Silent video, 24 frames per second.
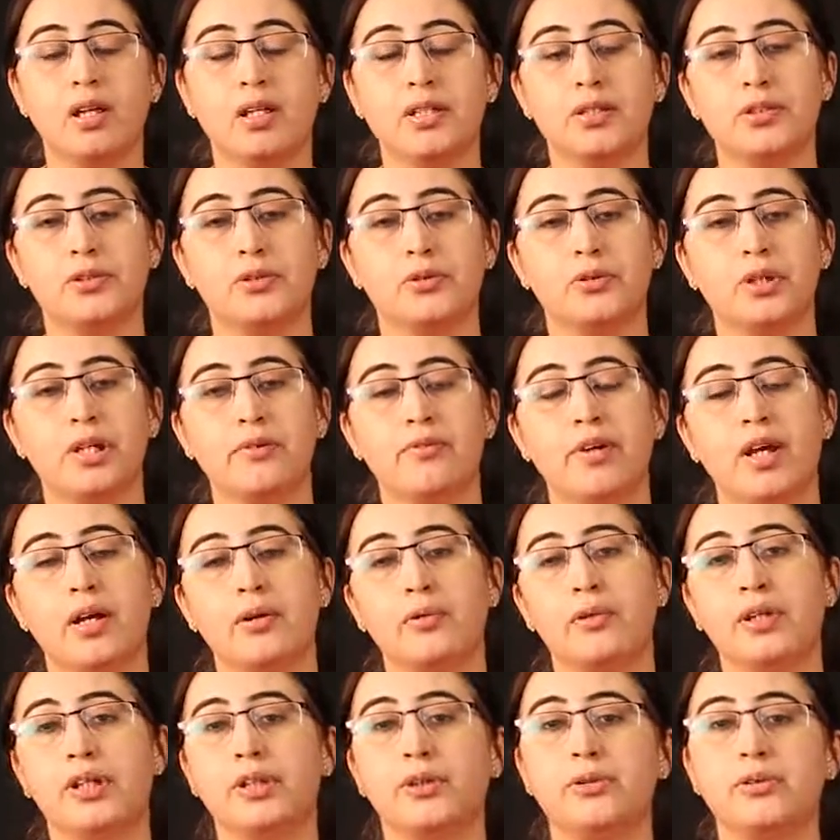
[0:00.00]
So today we are
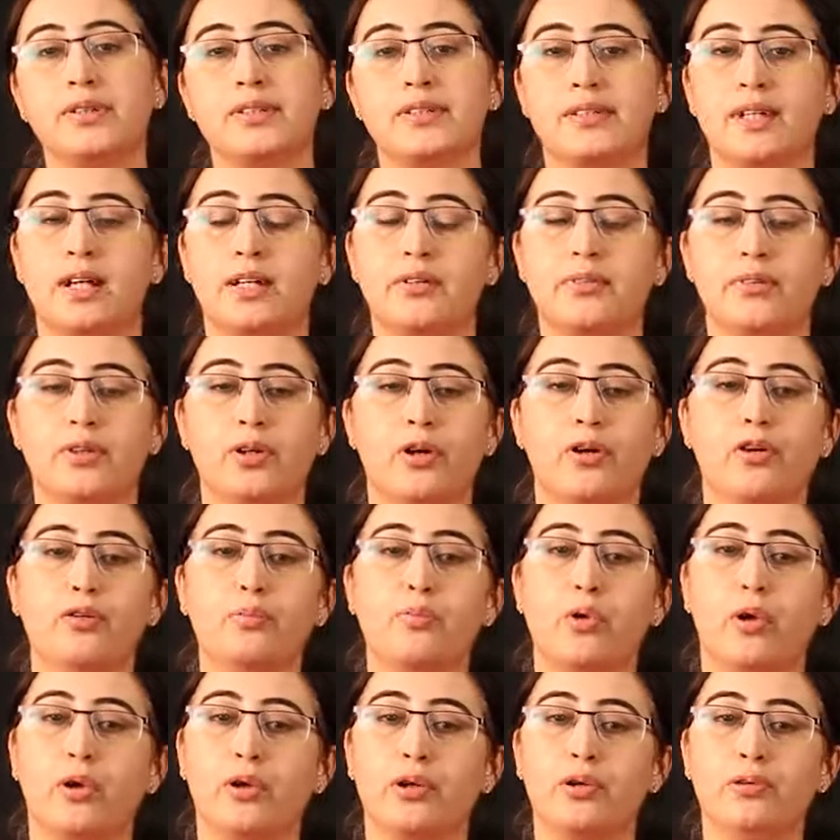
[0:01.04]
going to start with our
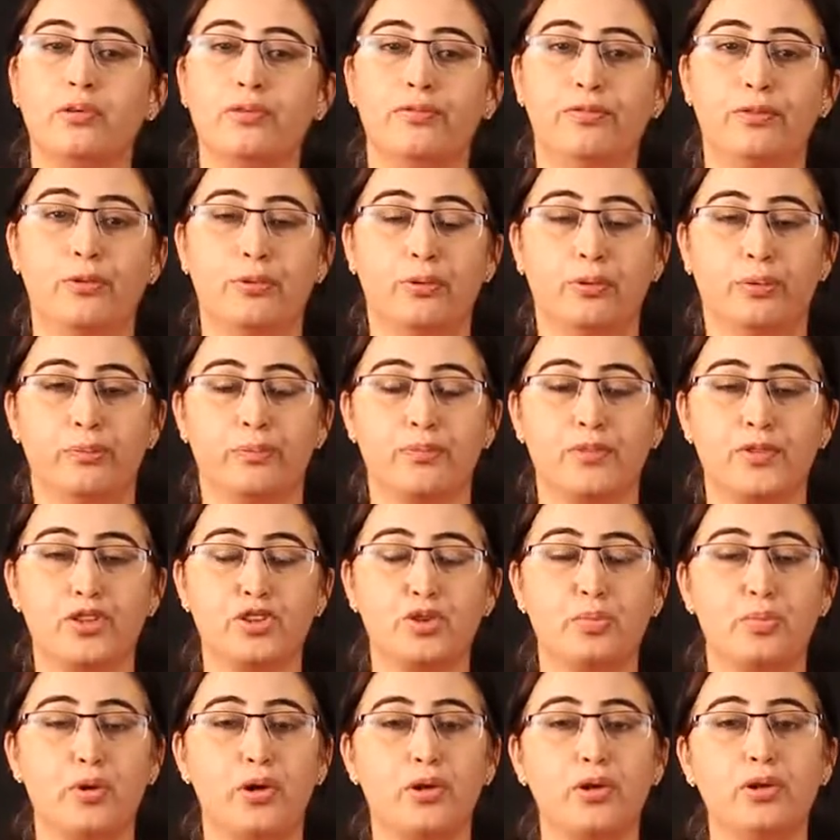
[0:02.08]
Module 4.
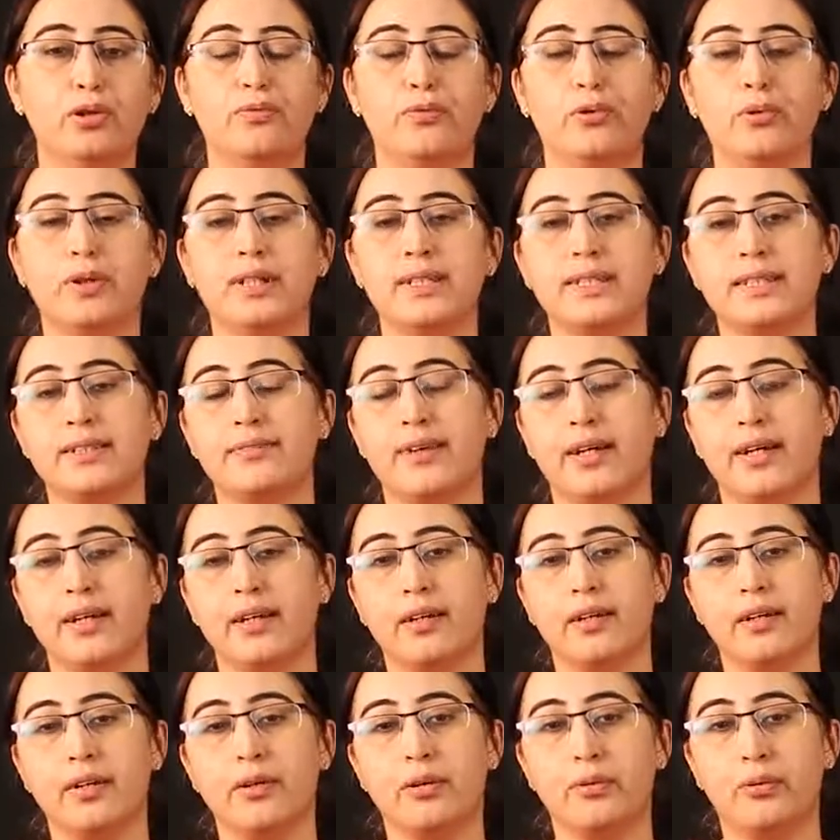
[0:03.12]
So Module 4 is
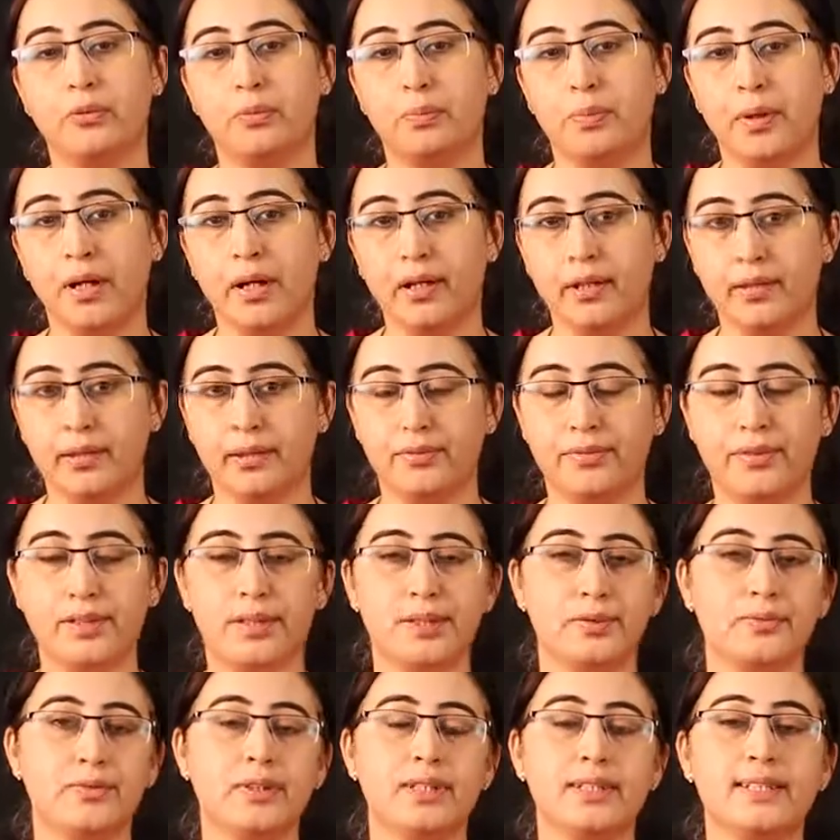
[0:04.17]
divided into two parts. The
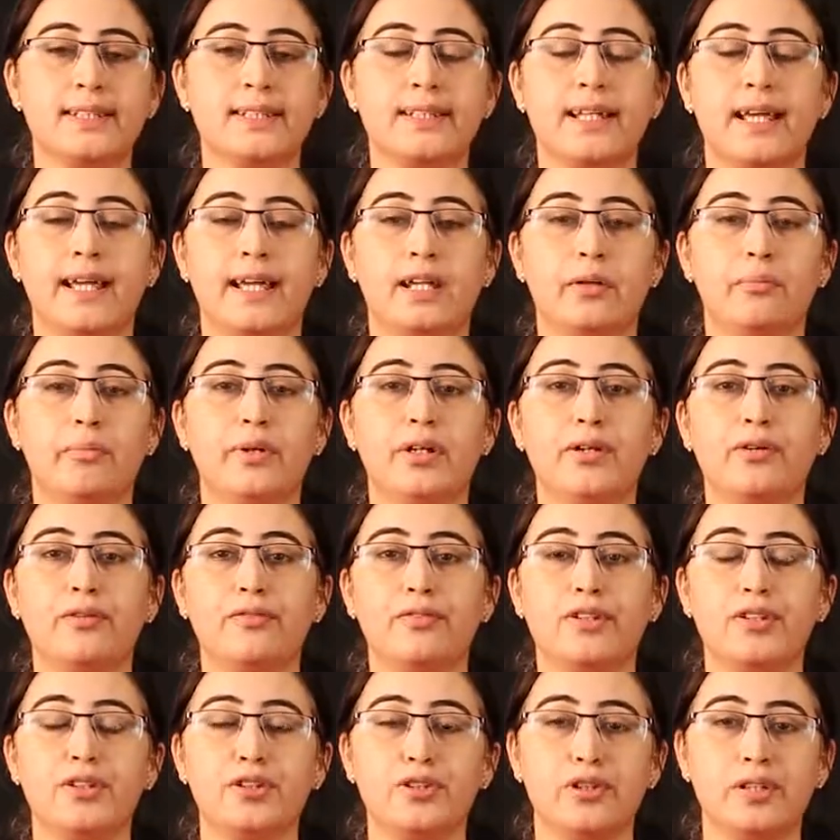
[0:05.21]
first one is an element of
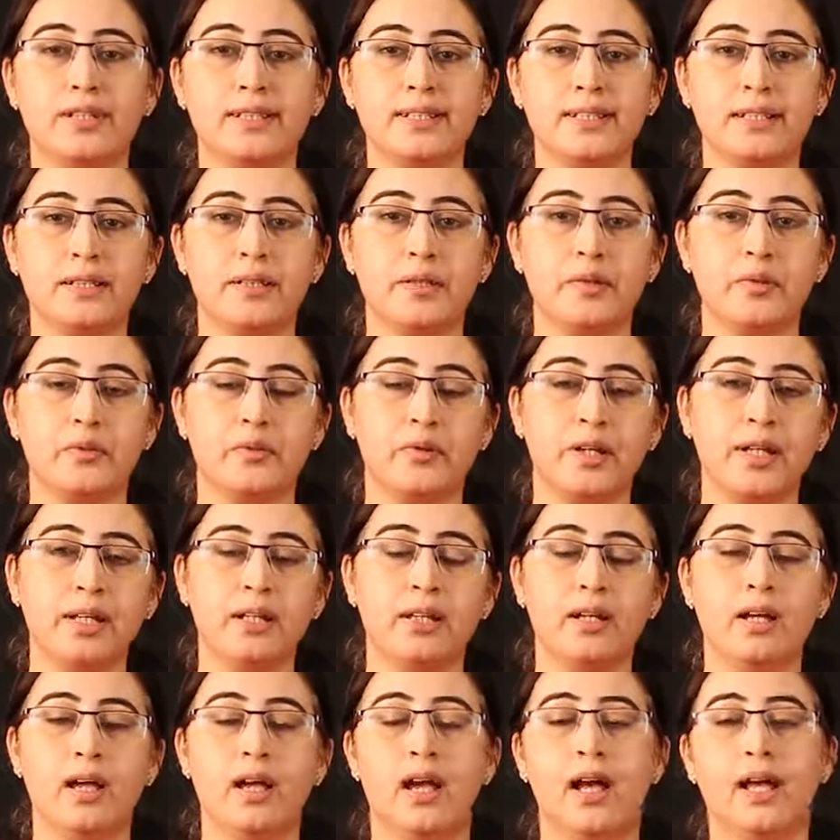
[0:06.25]
insurance contract
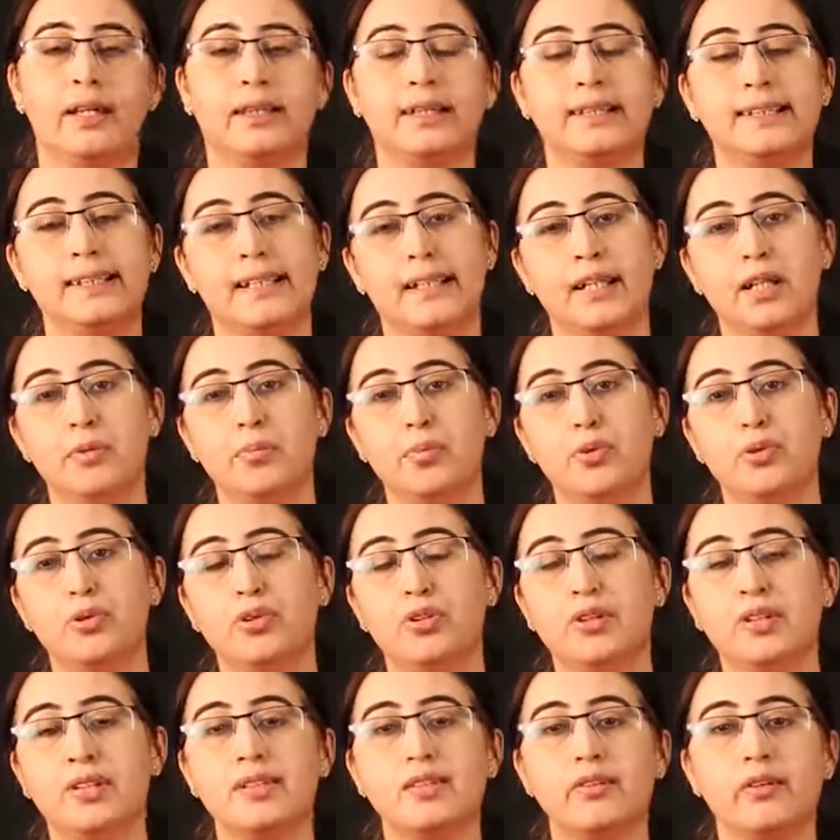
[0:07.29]
and the second
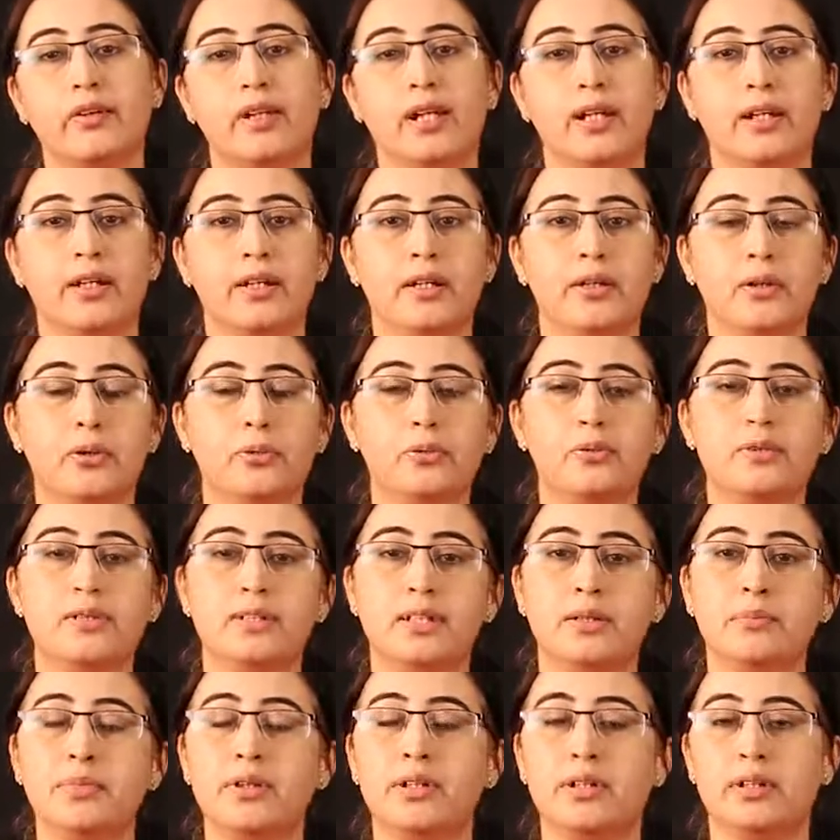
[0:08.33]
portion is related to
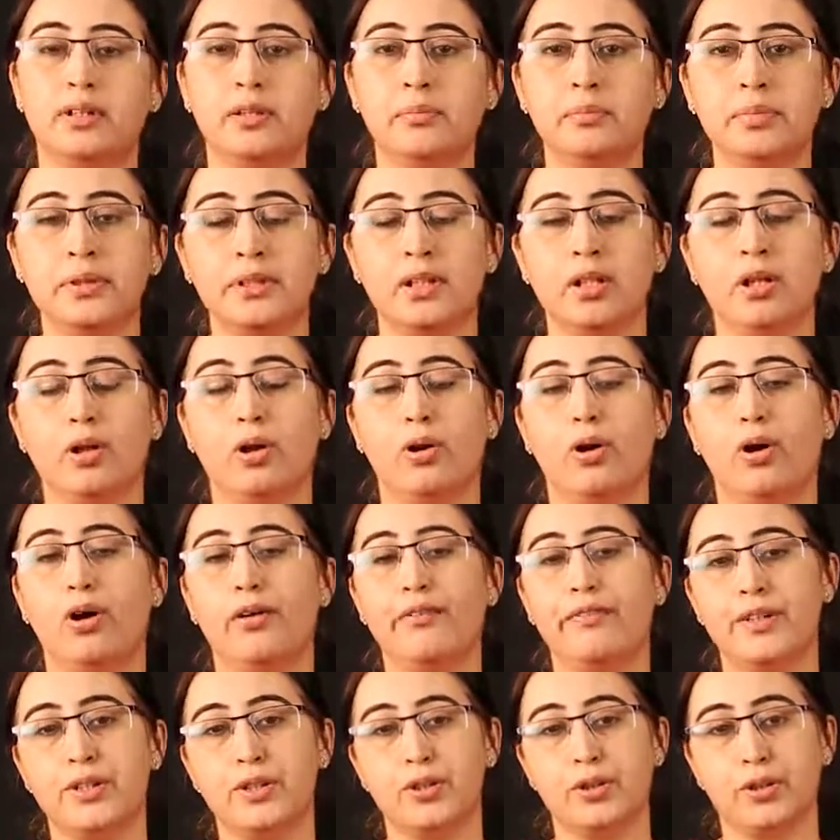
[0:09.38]
some terms
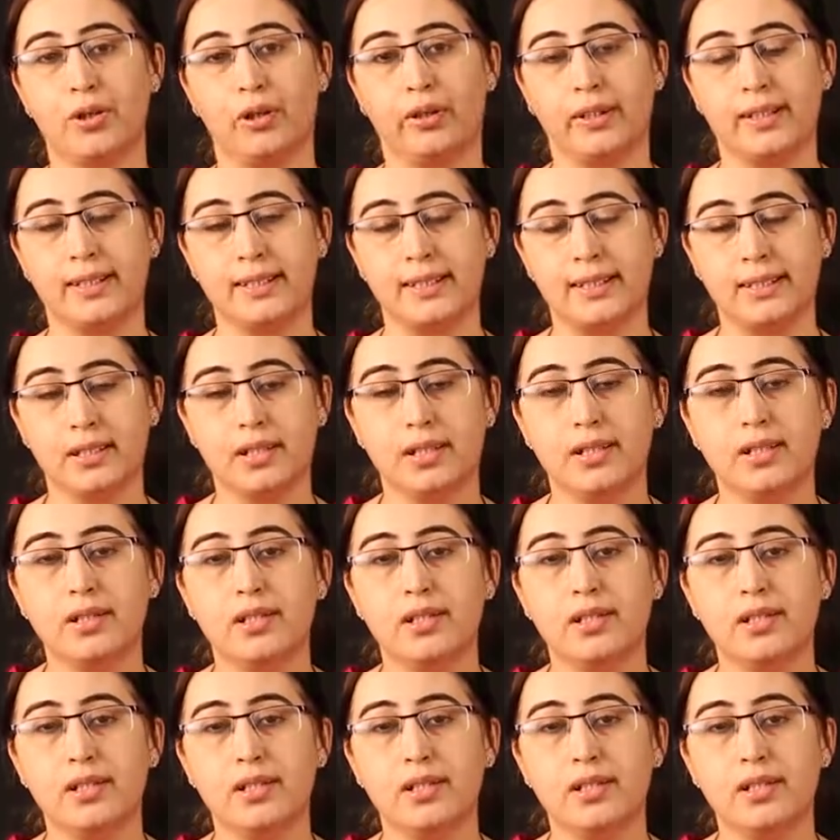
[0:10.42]
of insurance.